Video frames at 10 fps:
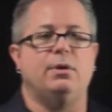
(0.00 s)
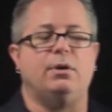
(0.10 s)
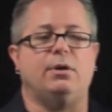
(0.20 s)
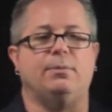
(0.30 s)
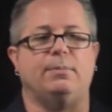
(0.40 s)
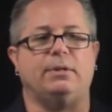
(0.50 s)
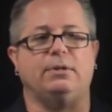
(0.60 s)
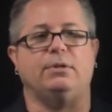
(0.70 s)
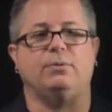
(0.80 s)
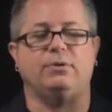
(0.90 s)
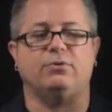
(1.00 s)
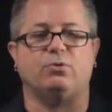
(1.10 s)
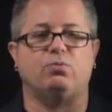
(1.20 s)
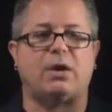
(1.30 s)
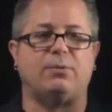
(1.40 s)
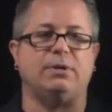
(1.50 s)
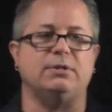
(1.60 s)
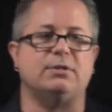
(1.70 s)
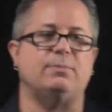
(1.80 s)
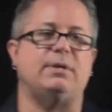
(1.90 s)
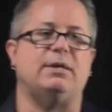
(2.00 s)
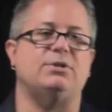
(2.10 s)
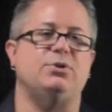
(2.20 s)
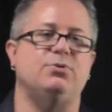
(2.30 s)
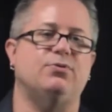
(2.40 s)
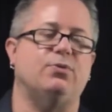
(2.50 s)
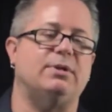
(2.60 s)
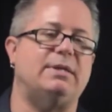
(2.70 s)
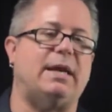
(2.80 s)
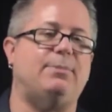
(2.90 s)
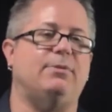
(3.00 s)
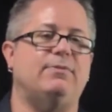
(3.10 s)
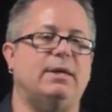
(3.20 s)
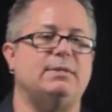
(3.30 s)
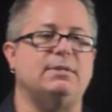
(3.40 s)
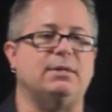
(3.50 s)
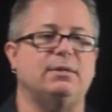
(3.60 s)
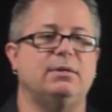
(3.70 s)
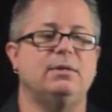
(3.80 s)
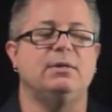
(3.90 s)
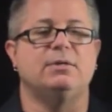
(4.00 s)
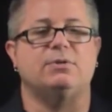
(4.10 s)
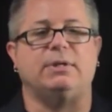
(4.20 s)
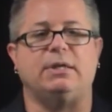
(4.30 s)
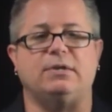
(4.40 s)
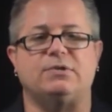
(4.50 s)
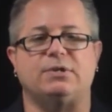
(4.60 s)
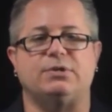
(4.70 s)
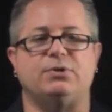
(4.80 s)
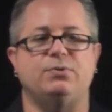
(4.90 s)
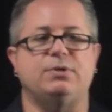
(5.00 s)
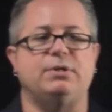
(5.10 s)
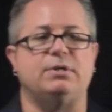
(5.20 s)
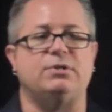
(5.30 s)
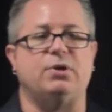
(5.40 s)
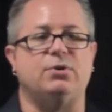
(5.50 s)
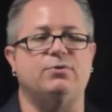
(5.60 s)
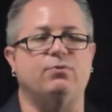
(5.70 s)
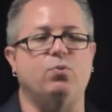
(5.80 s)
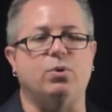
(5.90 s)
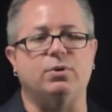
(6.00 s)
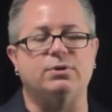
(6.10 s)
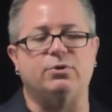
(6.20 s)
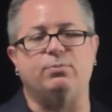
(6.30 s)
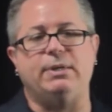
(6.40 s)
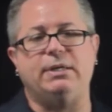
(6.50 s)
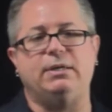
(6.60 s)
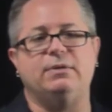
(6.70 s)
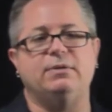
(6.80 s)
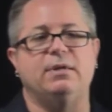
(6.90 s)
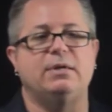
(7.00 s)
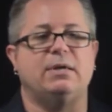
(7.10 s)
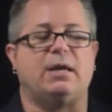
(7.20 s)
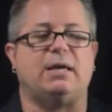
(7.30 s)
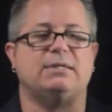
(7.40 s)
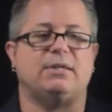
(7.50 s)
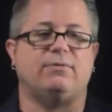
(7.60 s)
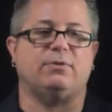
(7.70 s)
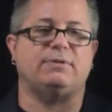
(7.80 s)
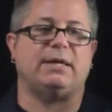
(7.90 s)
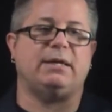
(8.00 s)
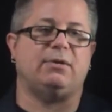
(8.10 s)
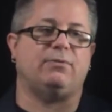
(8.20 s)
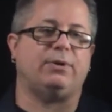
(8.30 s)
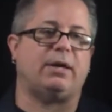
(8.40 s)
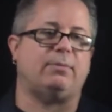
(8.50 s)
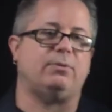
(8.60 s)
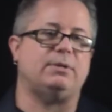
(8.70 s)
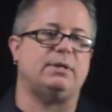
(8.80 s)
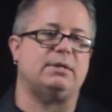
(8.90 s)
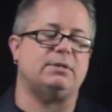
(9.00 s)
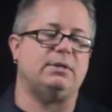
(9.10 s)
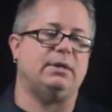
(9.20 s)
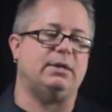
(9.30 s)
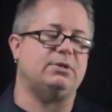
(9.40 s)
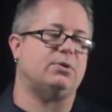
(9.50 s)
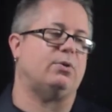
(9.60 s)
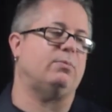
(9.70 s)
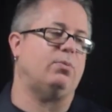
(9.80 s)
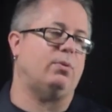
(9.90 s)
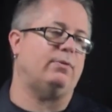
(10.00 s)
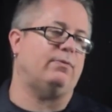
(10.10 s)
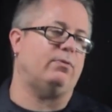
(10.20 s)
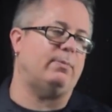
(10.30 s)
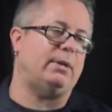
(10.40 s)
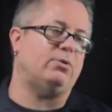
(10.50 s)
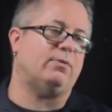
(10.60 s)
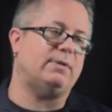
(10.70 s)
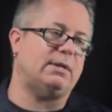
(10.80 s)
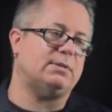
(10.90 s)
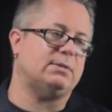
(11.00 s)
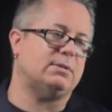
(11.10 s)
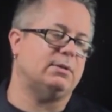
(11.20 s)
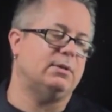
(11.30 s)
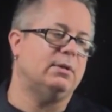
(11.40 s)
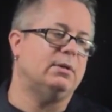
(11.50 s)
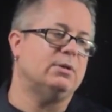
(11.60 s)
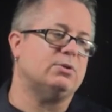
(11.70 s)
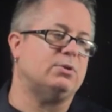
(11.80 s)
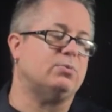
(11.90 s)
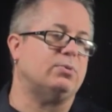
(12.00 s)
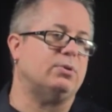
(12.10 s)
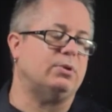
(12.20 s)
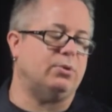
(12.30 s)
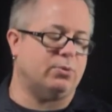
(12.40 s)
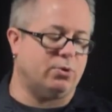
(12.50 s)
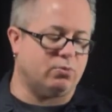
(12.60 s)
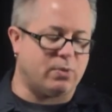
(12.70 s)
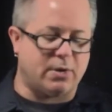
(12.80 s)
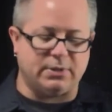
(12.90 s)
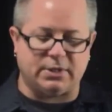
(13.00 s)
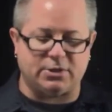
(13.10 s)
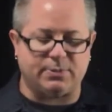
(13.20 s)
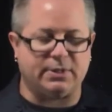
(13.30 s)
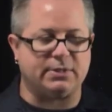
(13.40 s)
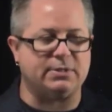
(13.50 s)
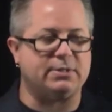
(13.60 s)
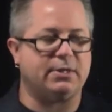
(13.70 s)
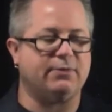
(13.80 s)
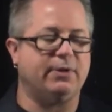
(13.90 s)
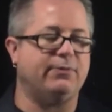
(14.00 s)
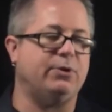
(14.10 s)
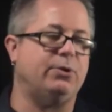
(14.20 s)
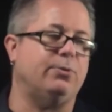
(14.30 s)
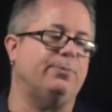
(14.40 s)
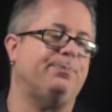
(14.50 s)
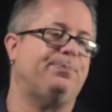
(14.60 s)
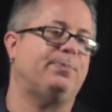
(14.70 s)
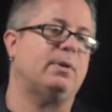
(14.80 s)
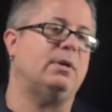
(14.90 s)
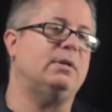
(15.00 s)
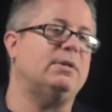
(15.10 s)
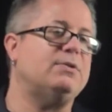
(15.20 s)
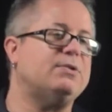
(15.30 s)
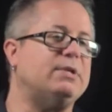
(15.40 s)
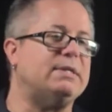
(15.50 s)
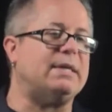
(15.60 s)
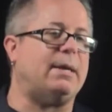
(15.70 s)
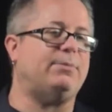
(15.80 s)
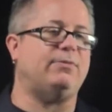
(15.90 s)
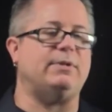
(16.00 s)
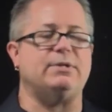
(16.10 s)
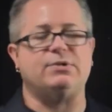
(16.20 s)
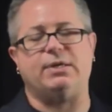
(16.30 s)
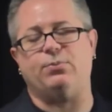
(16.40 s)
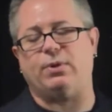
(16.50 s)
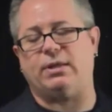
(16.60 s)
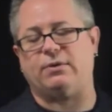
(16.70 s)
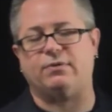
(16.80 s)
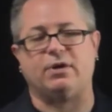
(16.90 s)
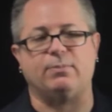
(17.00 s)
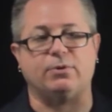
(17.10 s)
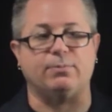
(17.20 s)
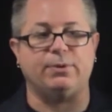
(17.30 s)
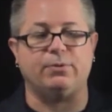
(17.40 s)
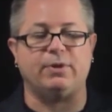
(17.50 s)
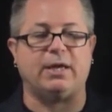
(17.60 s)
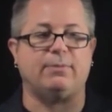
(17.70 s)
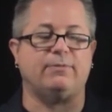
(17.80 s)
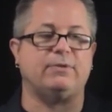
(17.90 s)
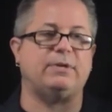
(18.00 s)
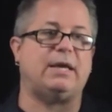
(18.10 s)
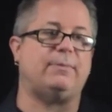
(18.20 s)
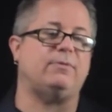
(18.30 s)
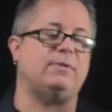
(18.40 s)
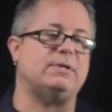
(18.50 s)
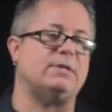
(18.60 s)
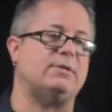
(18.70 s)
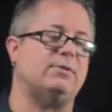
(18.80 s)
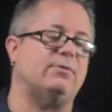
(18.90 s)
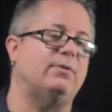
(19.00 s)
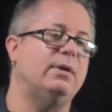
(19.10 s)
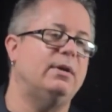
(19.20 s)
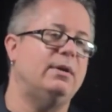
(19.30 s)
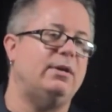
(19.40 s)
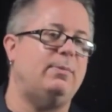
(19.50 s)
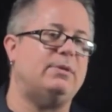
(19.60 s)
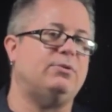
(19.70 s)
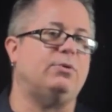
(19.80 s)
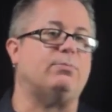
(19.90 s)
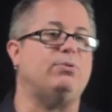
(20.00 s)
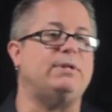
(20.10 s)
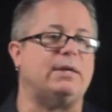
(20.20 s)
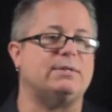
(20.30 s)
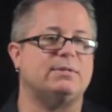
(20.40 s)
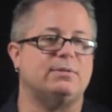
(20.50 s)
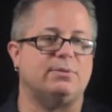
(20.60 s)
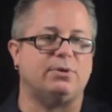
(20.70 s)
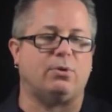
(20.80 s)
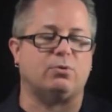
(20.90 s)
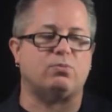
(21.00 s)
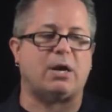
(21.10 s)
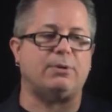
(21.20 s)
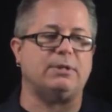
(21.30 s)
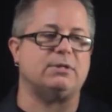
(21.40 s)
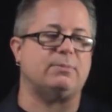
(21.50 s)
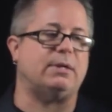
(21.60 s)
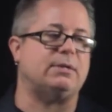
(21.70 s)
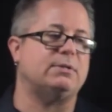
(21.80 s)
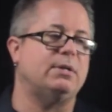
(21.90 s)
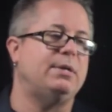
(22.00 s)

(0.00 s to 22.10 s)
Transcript: And they were these sort of routing subtests used for adaptive testing. So 1986 used to test knowledge of words and their meaning. Highest level attained of vocabulary test indicates starting point for remainder of tests. So they were called routing tests because instead of giving you, this isn't adaptive in the same way that I was talking about computer adaptive. It's adaptive in the sense of you basically took a pretest. They call a routing subtest.